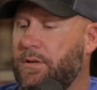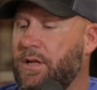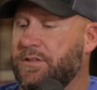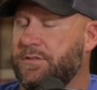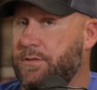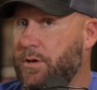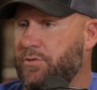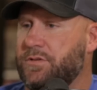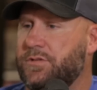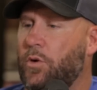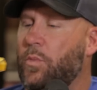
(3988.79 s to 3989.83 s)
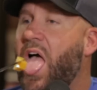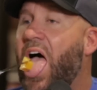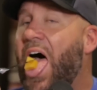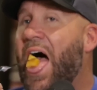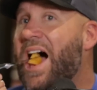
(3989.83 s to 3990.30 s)
Kids, don't do this home.
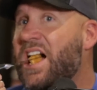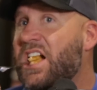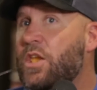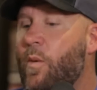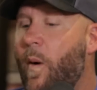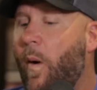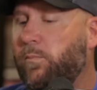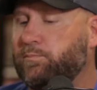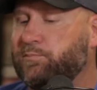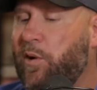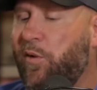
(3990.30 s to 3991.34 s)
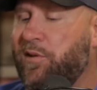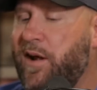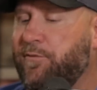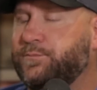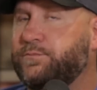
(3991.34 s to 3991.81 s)
All the
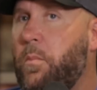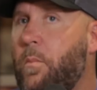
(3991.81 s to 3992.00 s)
knife.